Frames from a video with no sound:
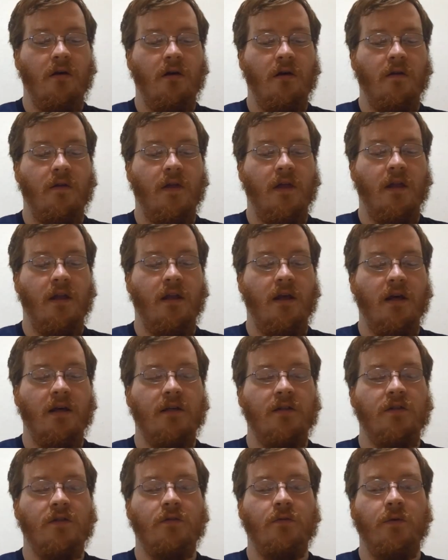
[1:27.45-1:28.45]
And then
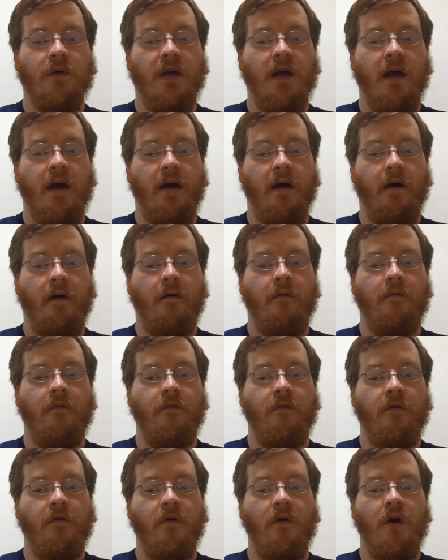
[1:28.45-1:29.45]
next we
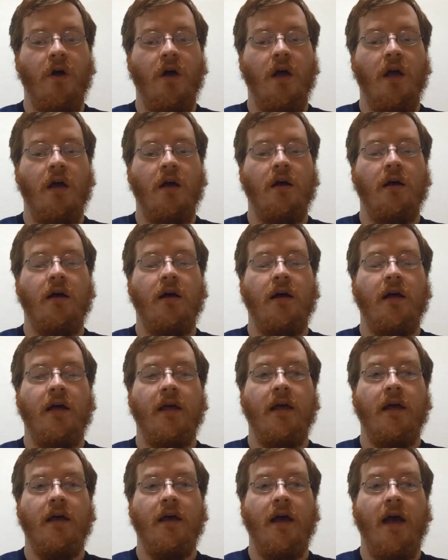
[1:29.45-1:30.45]
have
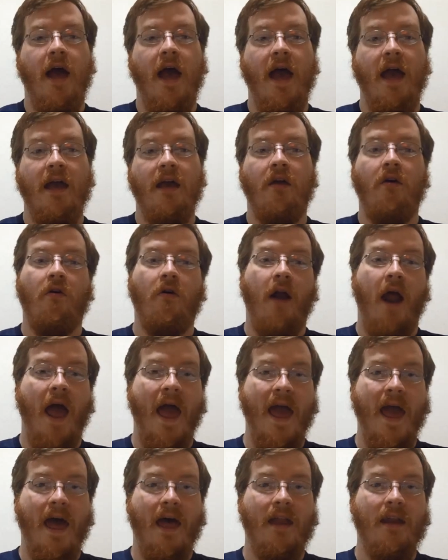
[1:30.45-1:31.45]
a or
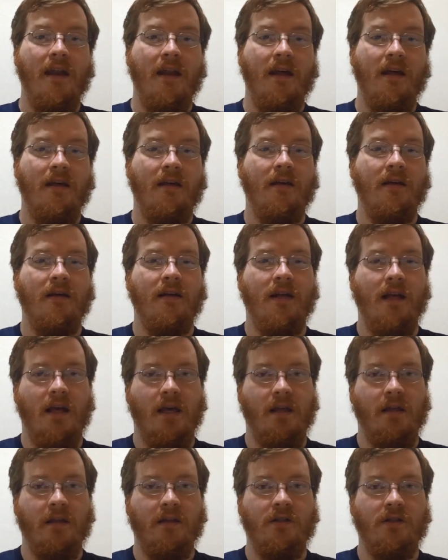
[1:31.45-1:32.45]
an in
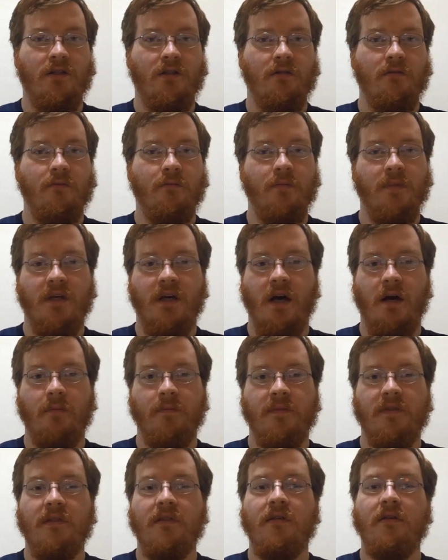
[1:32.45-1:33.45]
English
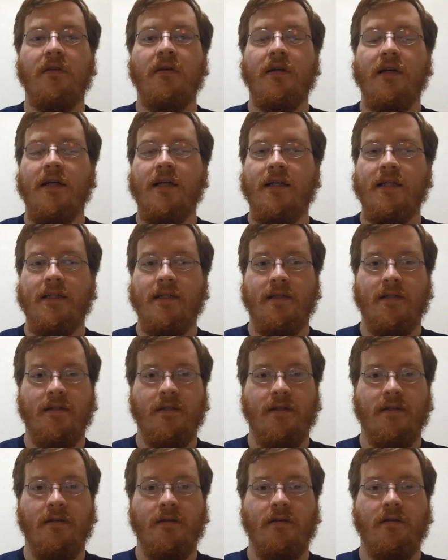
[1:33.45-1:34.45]
becomes
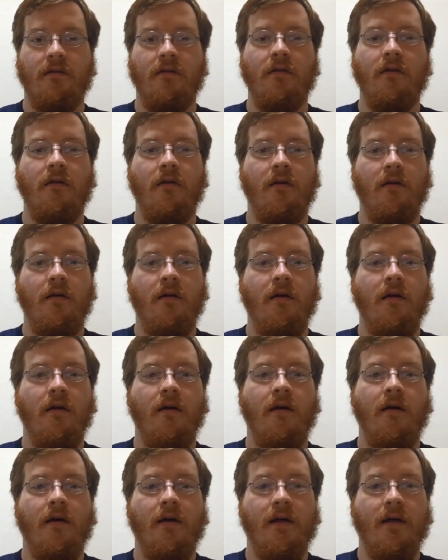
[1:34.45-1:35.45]
un.
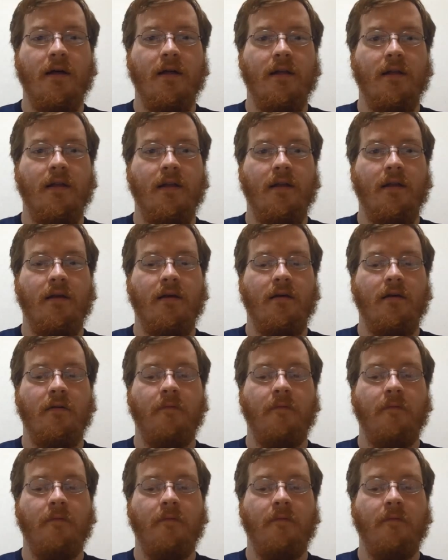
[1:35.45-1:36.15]
Un.